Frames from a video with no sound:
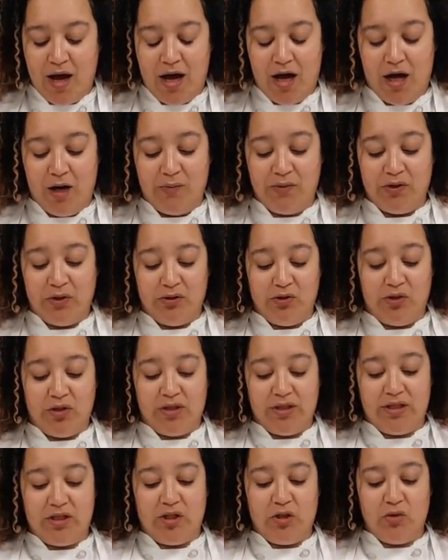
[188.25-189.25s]

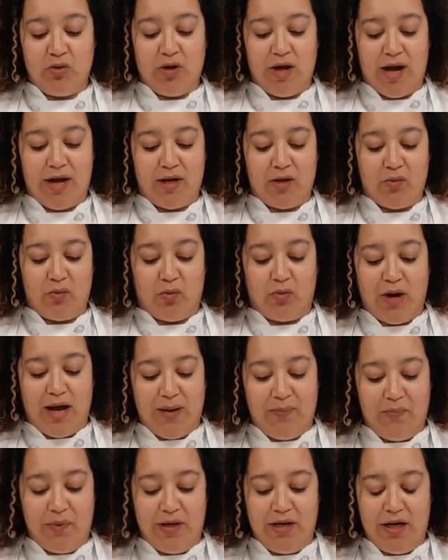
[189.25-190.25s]
So just to kind of
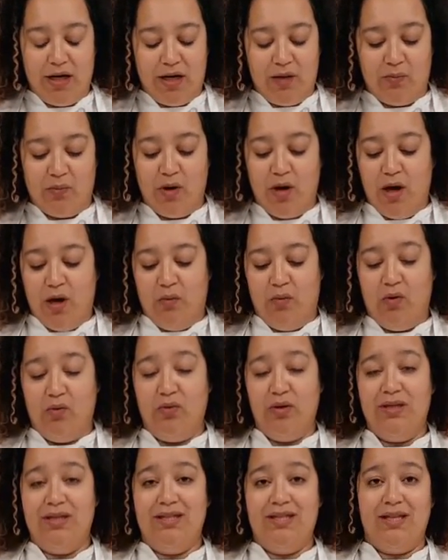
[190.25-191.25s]
wrap it up,
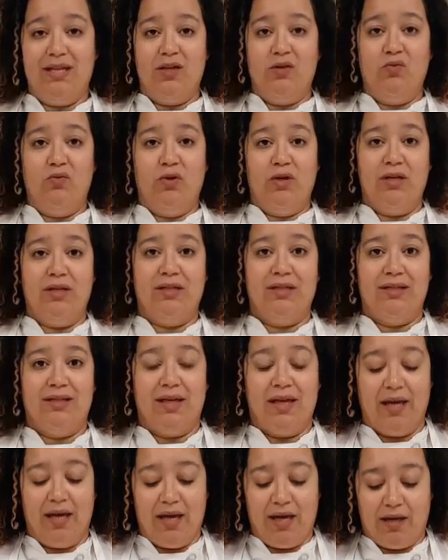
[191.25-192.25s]
what we did was
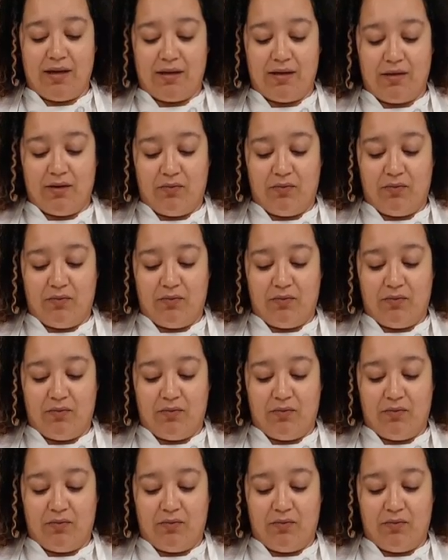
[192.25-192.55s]
take